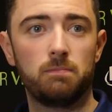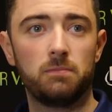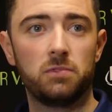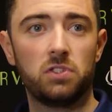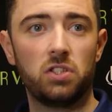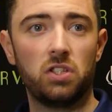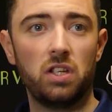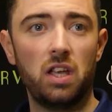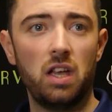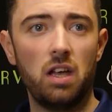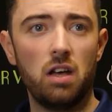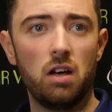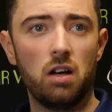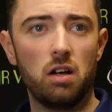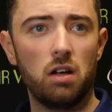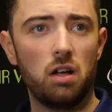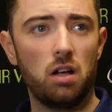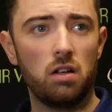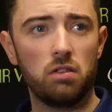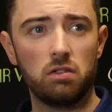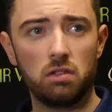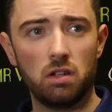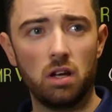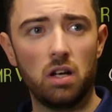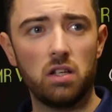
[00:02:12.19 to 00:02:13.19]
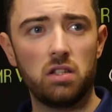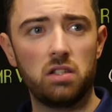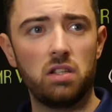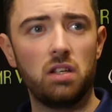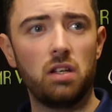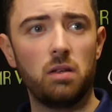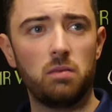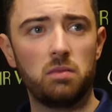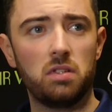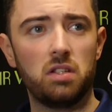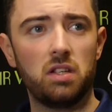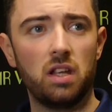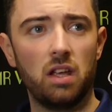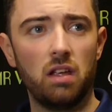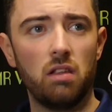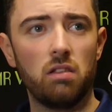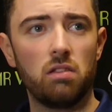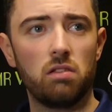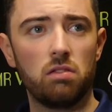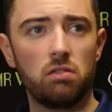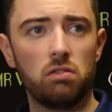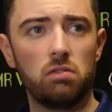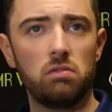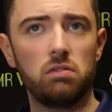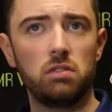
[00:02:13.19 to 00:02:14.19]
So yeah, I turned up today and
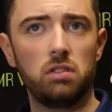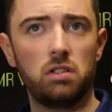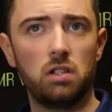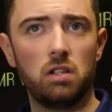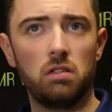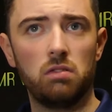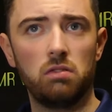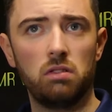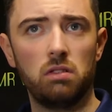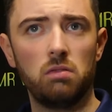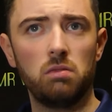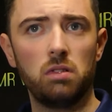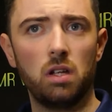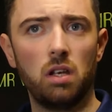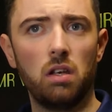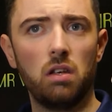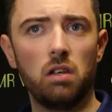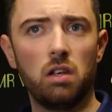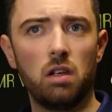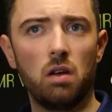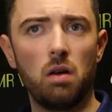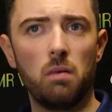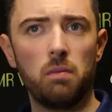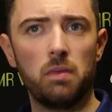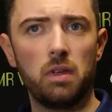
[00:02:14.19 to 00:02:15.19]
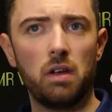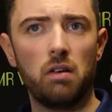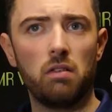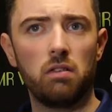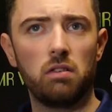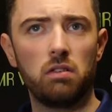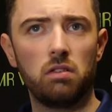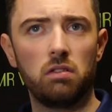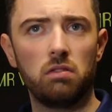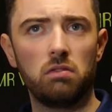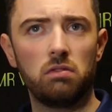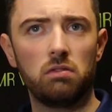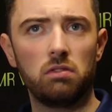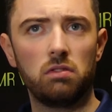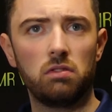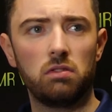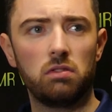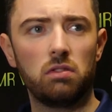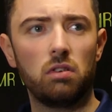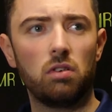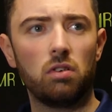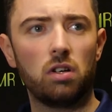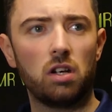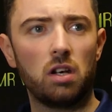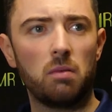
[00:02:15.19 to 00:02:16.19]
thought, you know, I'm going to go up there and
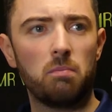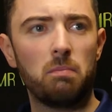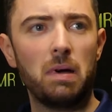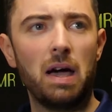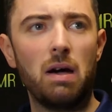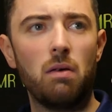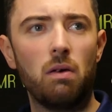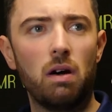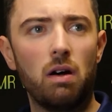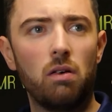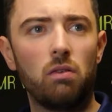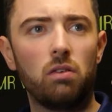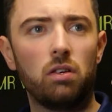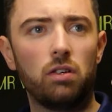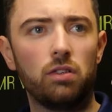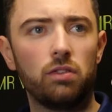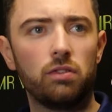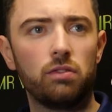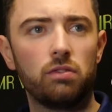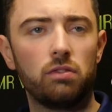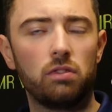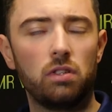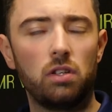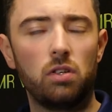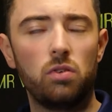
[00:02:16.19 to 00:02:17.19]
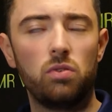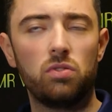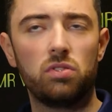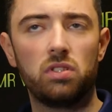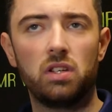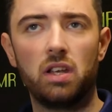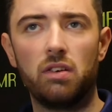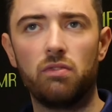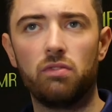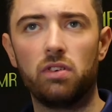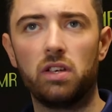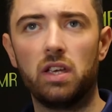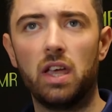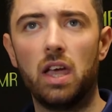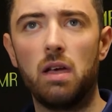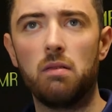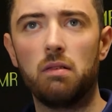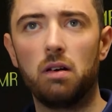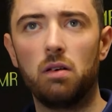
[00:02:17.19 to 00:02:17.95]
not going to bow out on losing every game.